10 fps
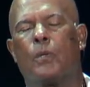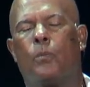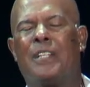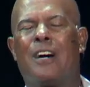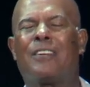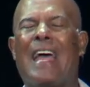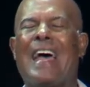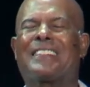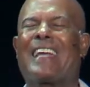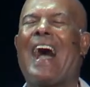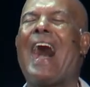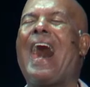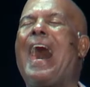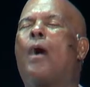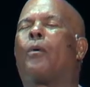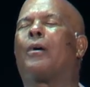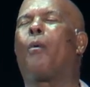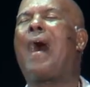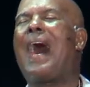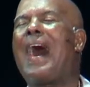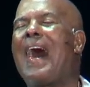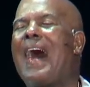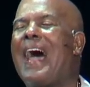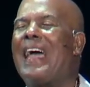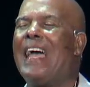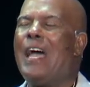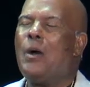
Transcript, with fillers: We don't ask how or why.